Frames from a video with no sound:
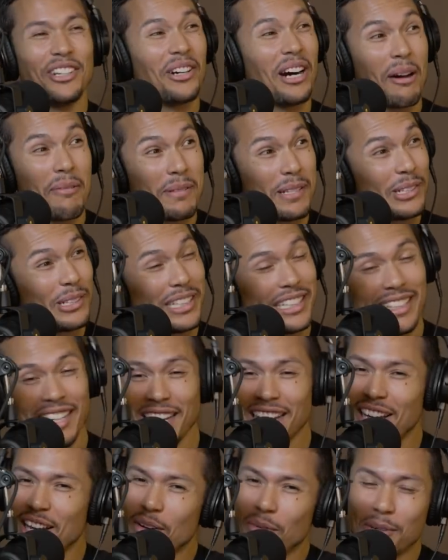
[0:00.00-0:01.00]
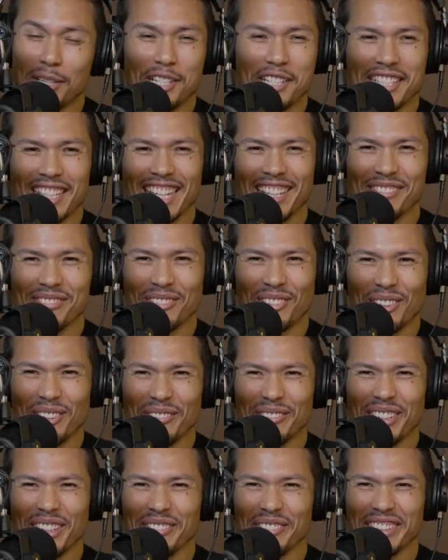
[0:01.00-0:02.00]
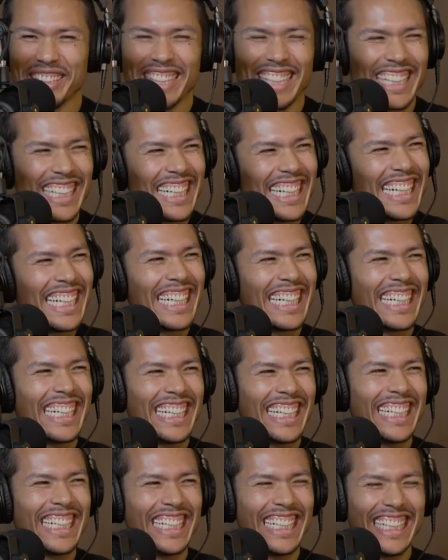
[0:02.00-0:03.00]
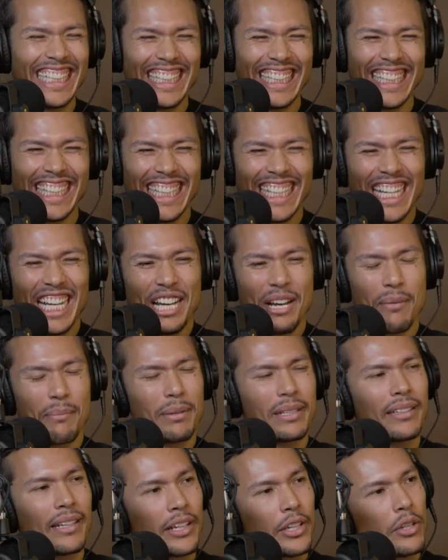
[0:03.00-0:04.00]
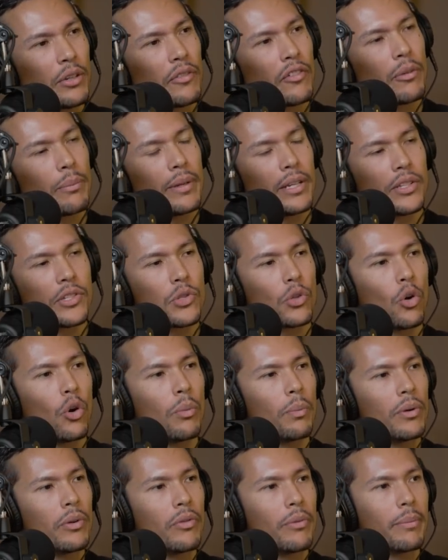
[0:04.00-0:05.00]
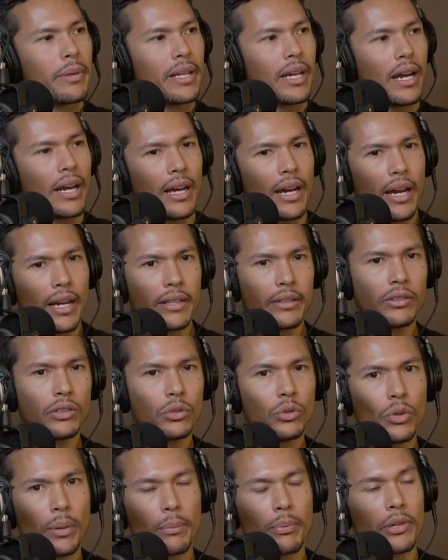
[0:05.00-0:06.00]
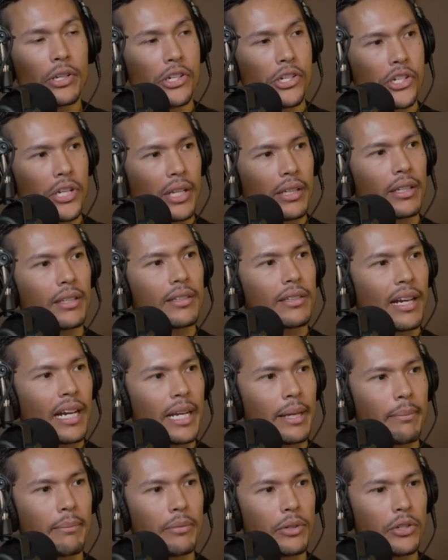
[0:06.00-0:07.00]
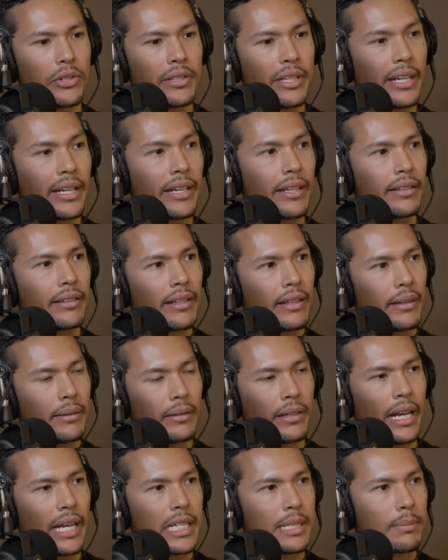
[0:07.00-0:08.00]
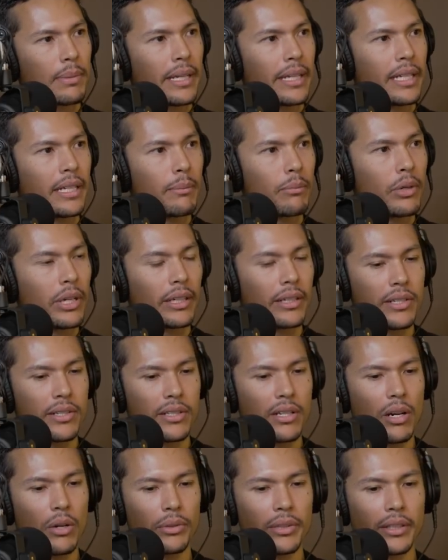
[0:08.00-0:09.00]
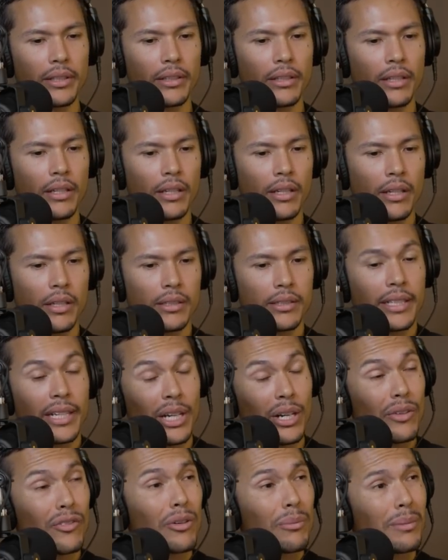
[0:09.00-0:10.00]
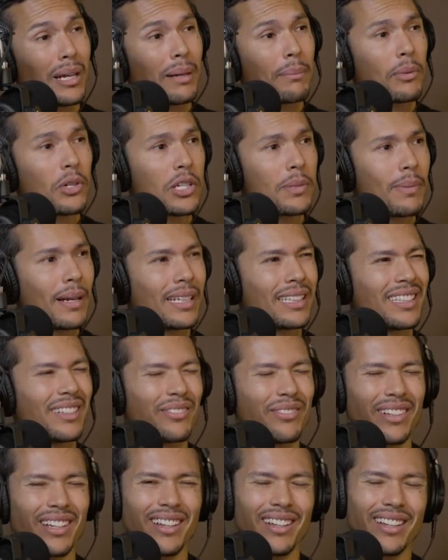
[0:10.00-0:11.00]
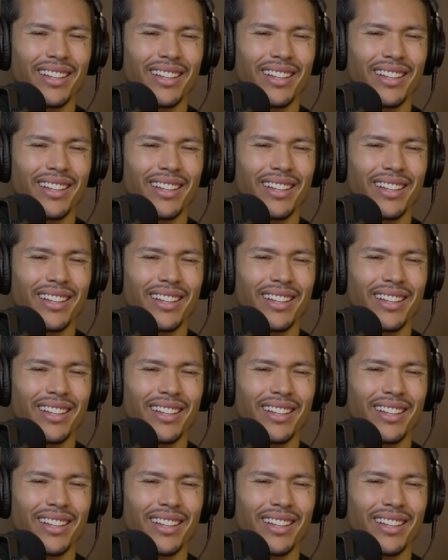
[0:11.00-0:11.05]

No, absolutely not. We just getting warmed up here. But thank you for being so open with me. I do appreciate the time you're taking to explain and break this down, and to hear it from that perspective.